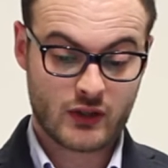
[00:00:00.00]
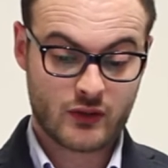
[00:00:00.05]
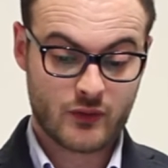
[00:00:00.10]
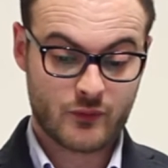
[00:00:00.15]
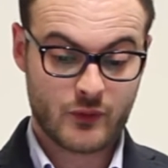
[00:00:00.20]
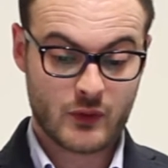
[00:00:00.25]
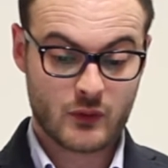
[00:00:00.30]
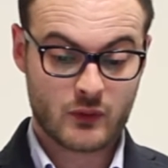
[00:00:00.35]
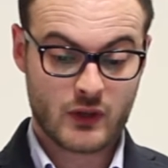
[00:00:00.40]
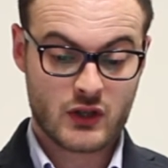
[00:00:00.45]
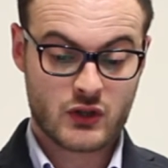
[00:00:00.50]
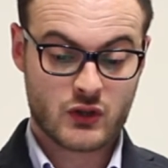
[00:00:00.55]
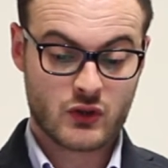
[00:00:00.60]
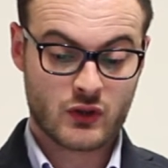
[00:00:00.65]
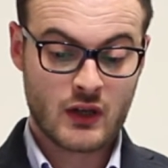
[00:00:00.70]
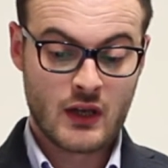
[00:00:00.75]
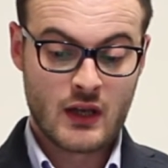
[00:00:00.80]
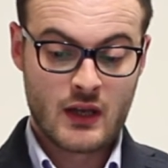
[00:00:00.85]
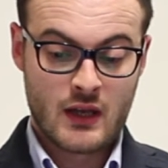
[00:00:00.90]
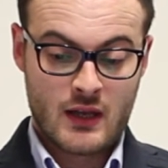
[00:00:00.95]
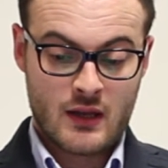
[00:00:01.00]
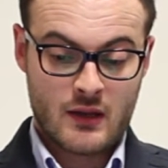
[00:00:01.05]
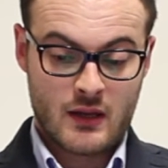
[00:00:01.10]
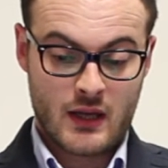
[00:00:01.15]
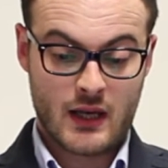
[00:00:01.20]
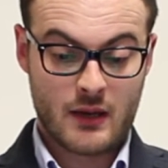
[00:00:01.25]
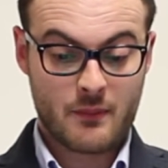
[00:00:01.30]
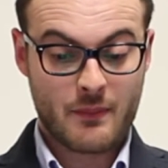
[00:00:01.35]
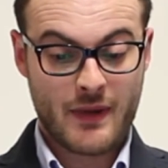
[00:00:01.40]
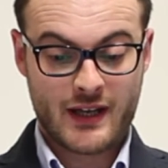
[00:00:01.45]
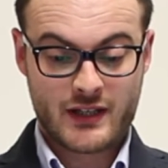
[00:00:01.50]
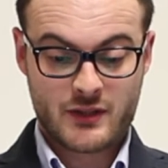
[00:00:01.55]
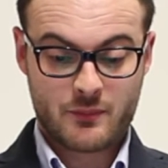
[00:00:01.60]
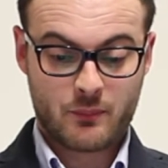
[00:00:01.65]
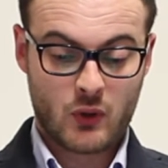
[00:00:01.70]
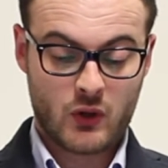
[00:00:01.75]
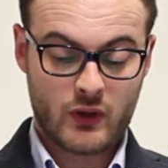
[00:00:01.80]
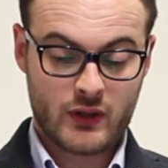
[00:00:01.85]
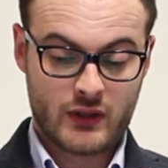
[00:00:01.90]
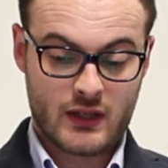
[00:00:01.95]
configuration, by
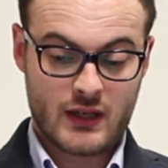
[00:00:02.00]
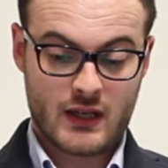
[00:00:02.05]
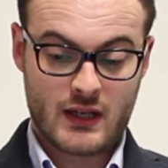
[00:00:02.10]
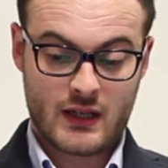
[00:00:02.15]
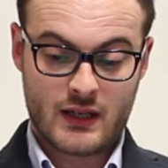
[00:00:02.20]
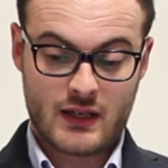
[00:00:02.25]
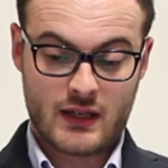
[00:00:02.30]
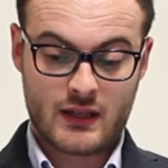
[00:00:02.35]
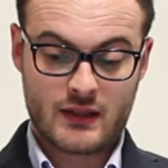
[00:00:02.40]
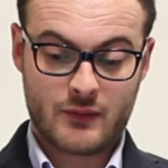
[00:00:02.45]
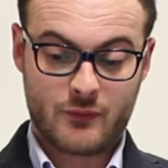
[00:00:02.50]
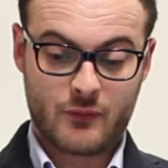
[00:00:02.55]
exploiting the